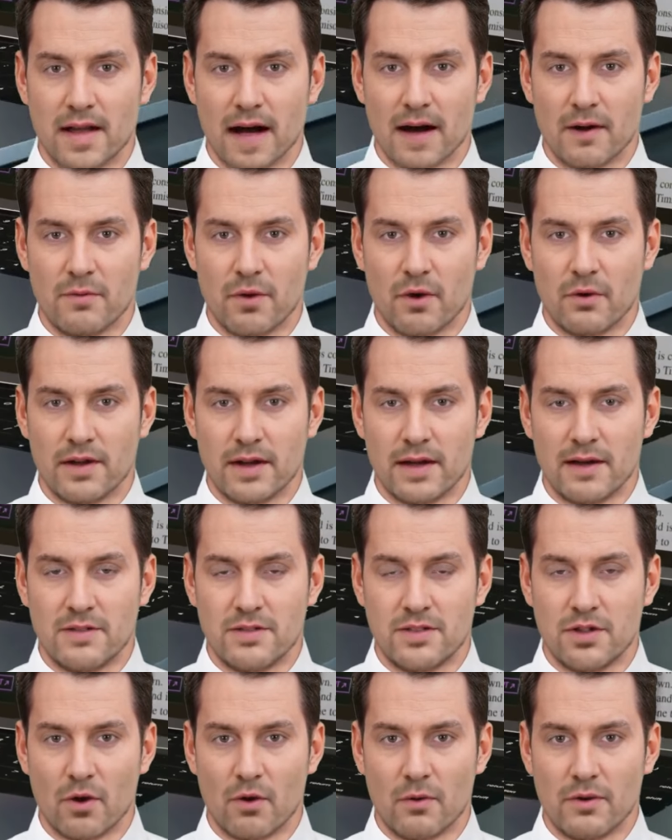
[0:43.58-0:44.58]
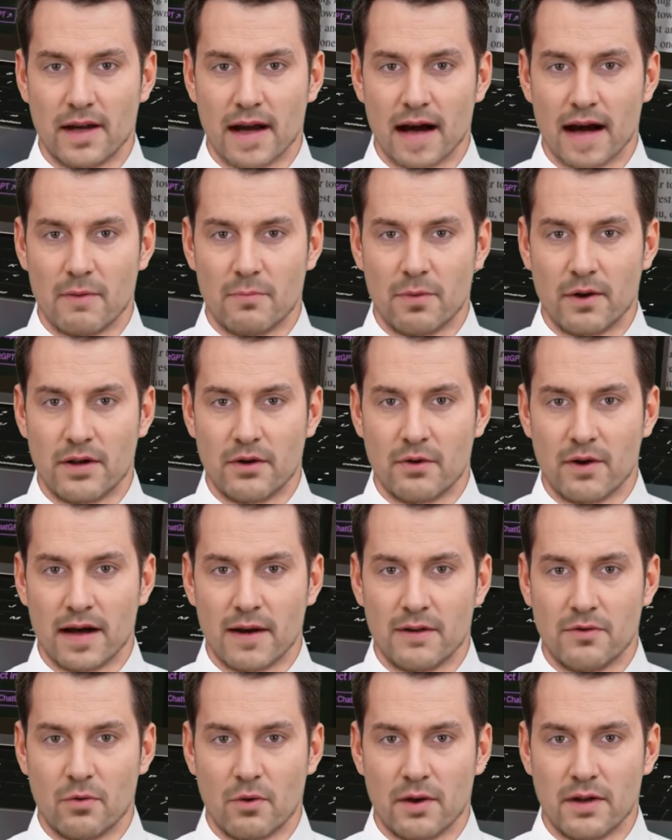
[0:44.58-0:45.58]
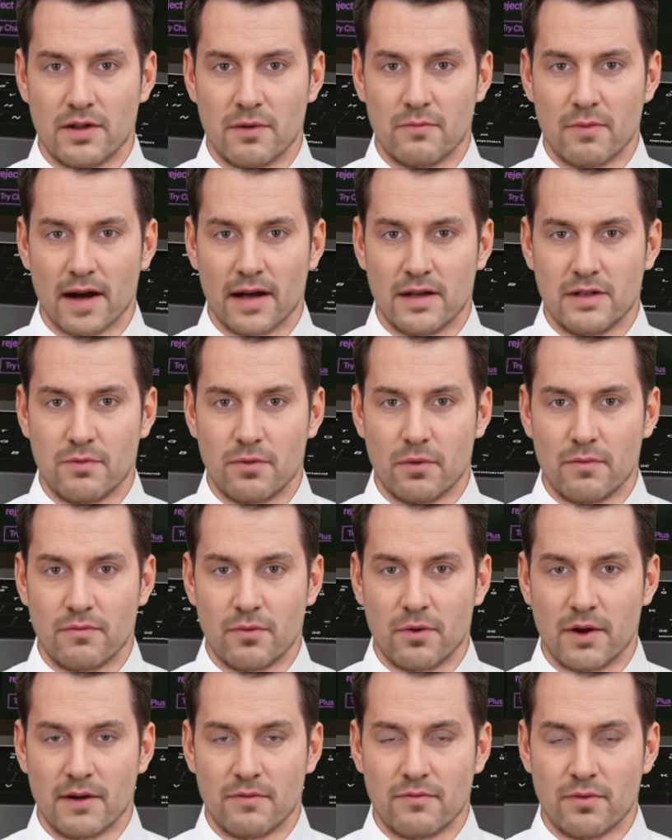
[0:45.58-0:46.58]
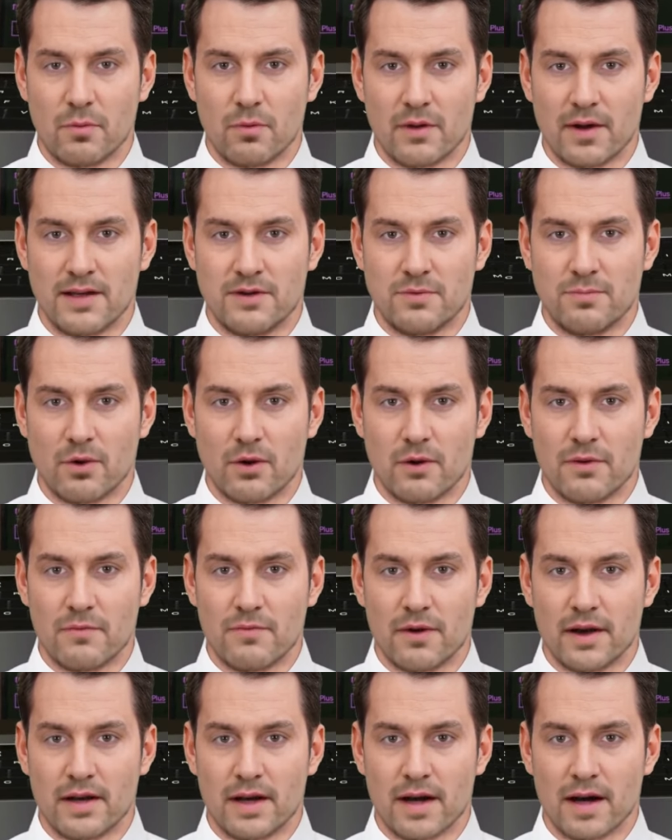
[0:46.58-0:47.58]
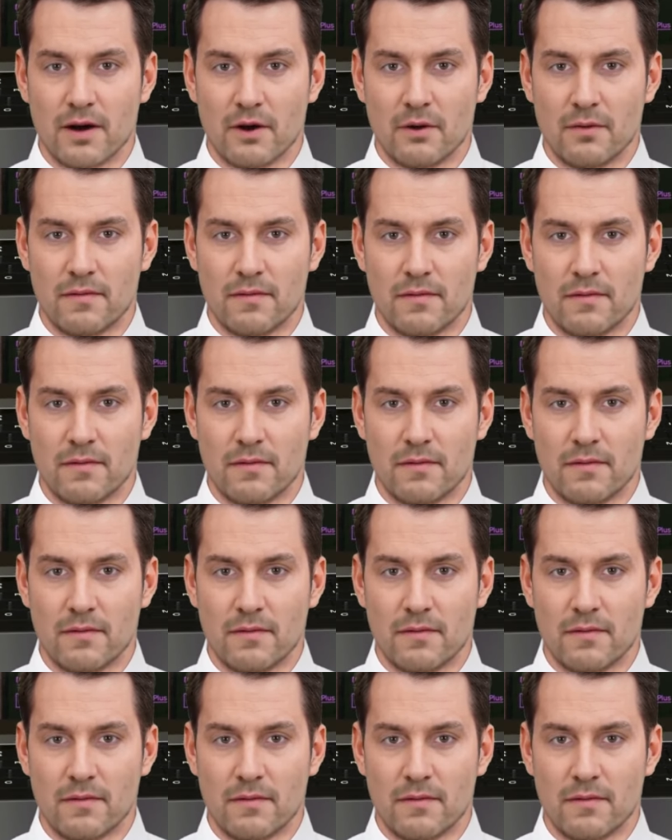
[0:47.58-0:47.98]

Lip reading: Download and install the app on your Android device for free from links below the video.